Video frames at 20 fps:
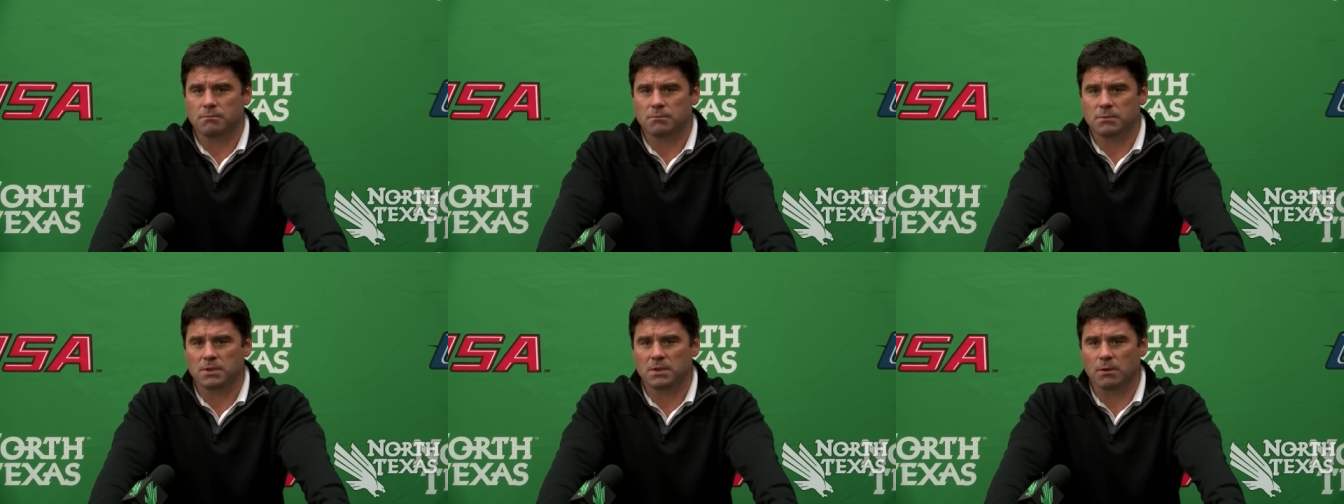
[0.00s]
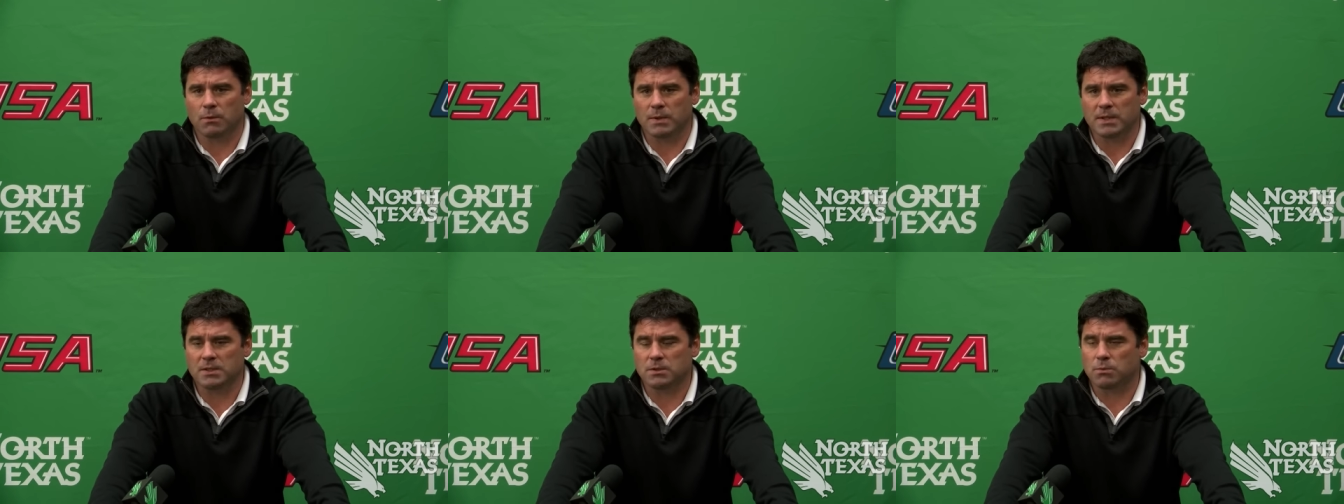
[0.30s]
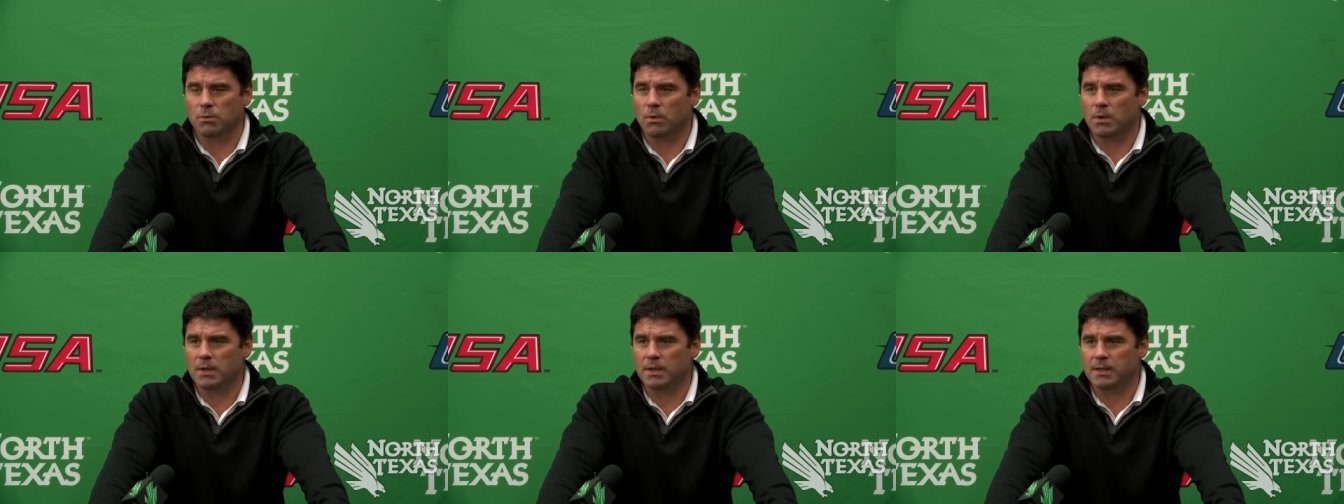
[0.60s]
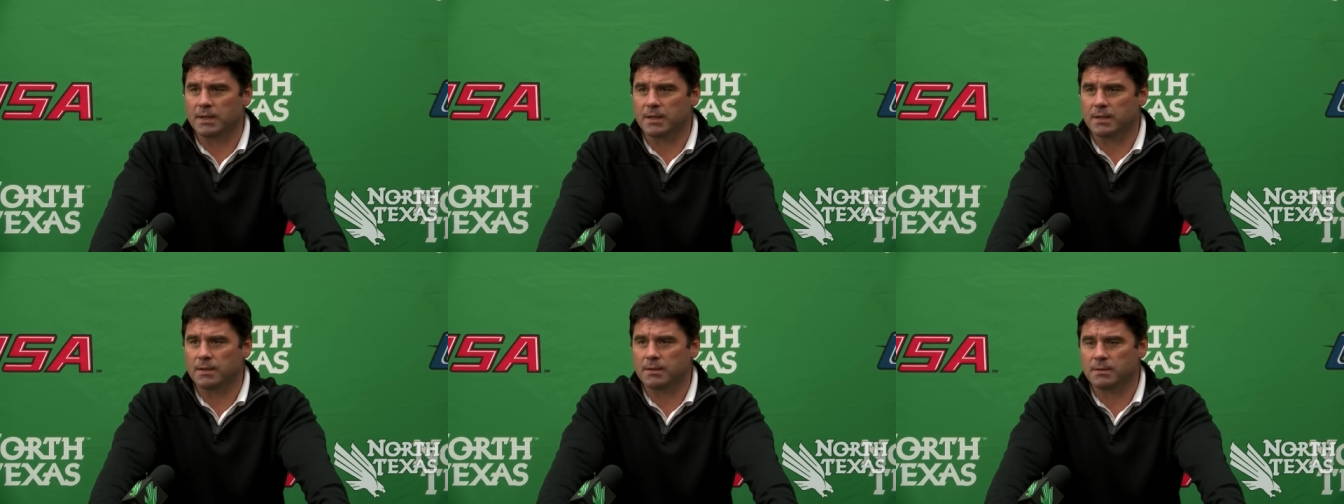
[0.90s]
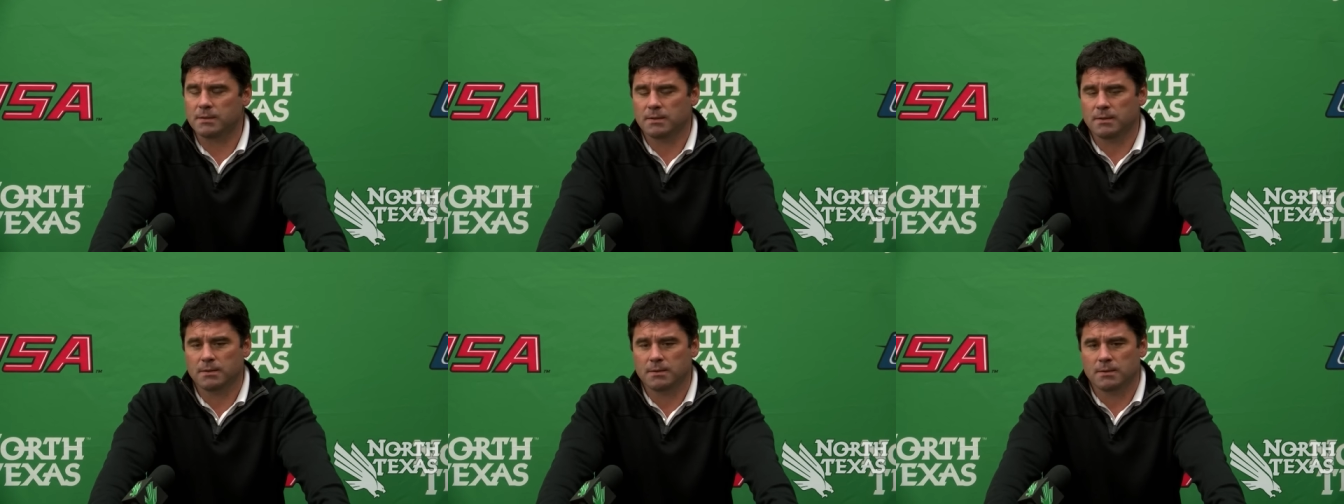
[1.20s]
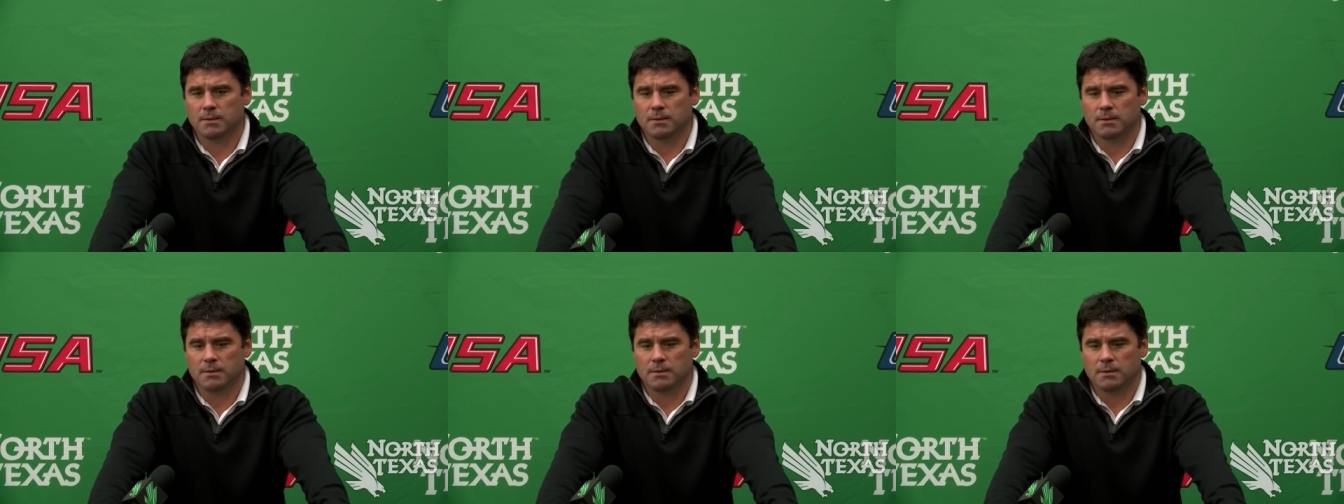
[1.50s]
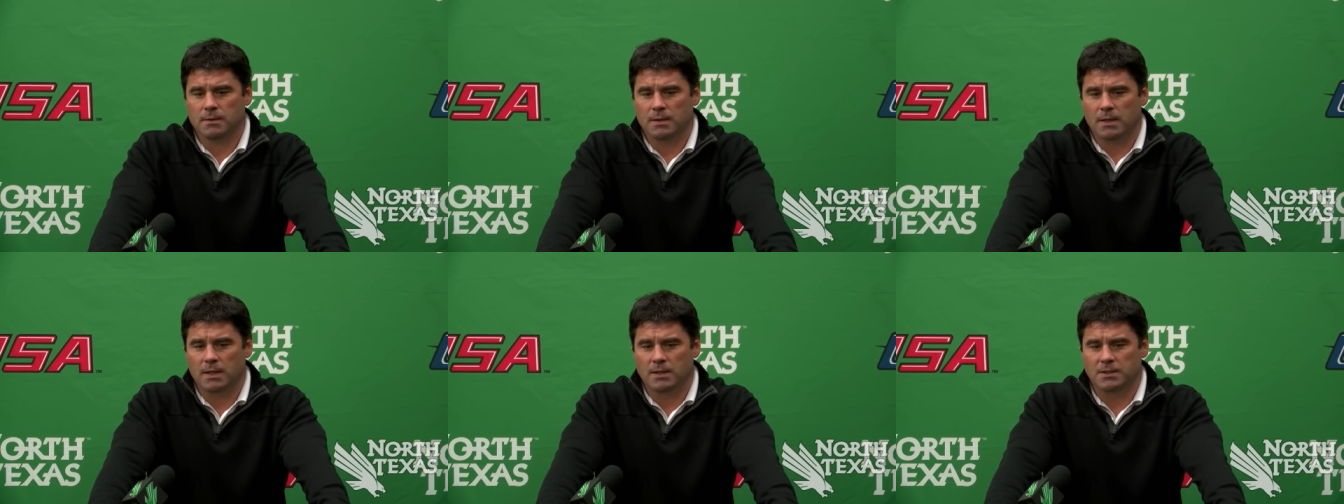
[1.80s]
you know, we just wanted a,
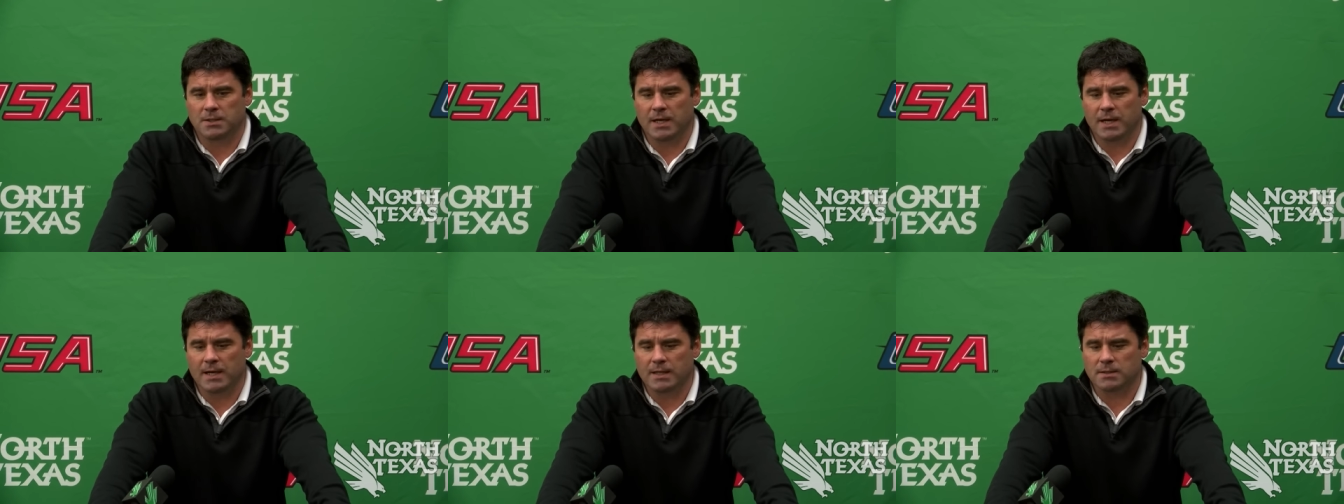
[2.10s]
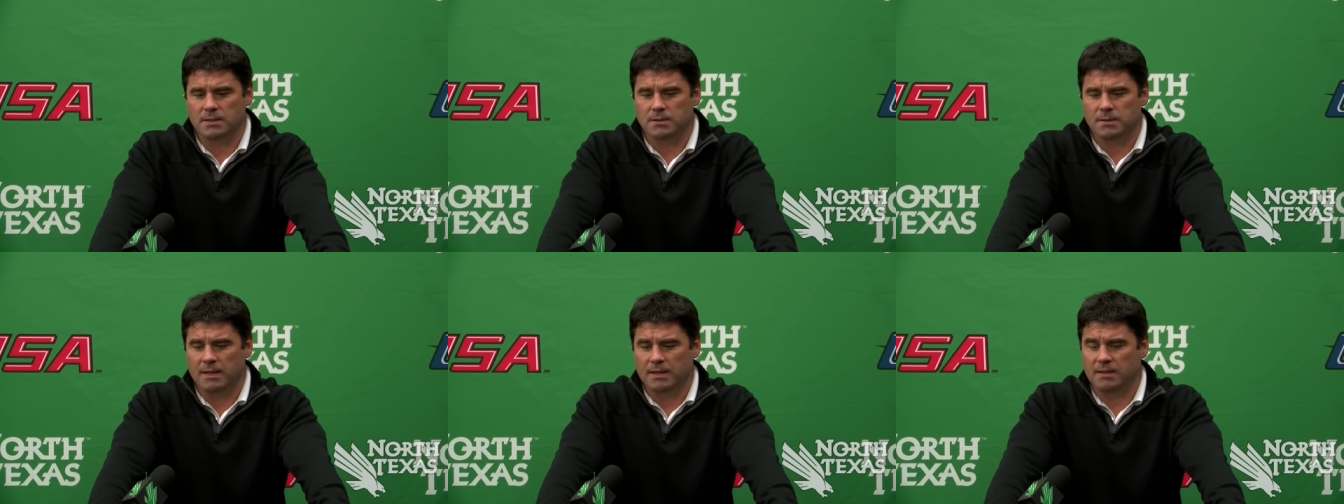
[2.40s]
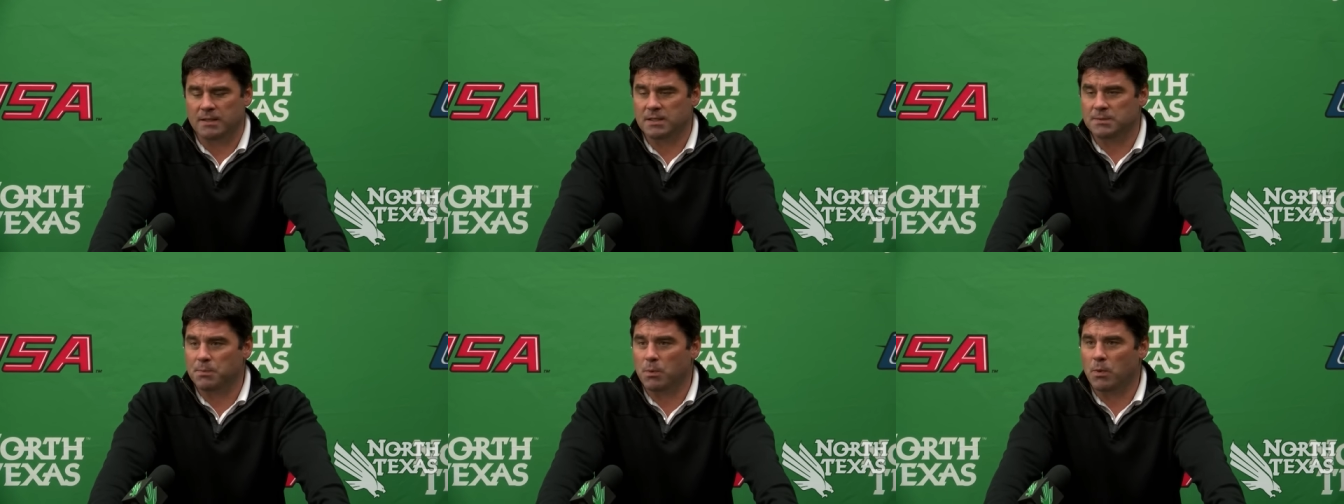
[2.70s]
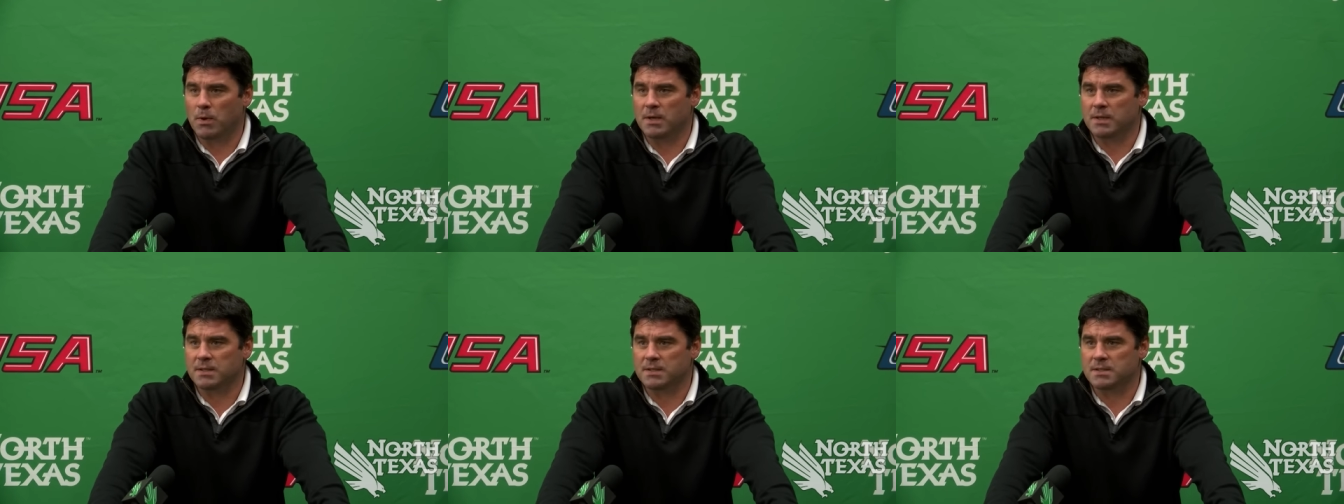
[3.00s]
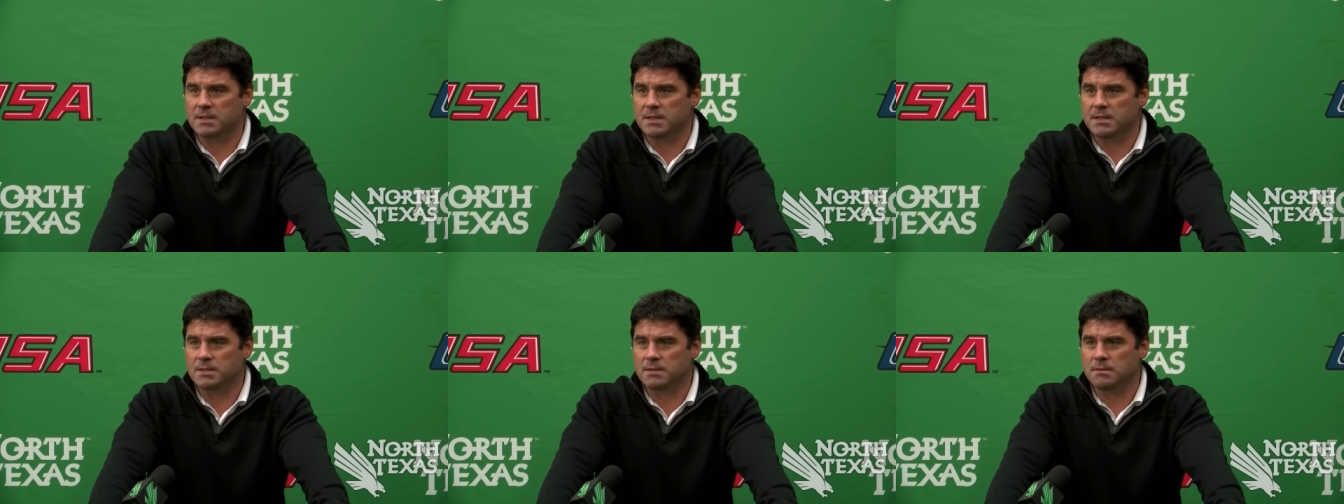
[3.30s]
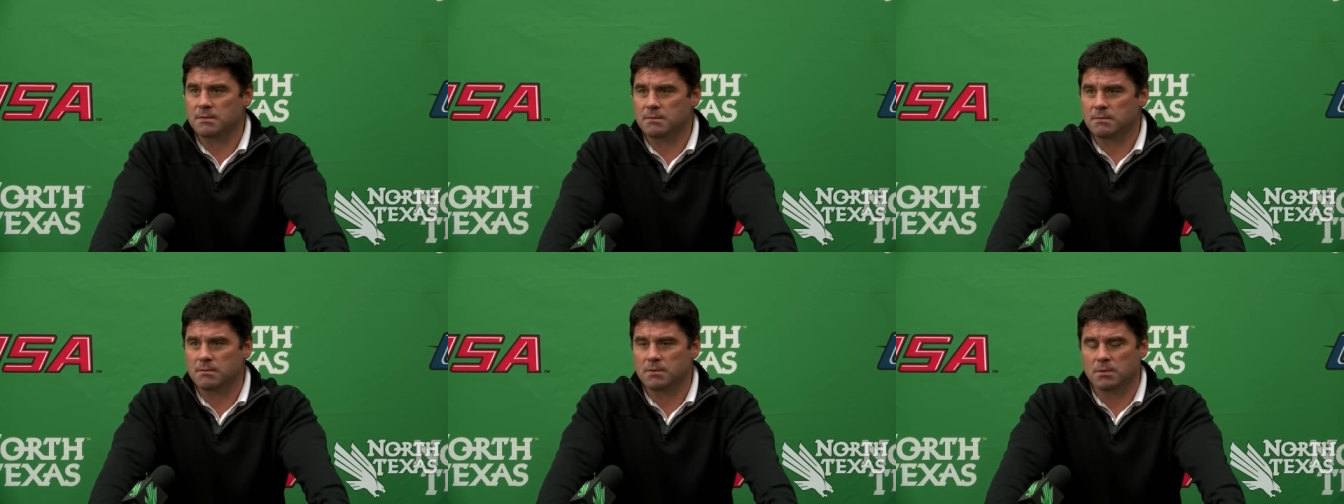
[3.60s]
a chance at this point of the season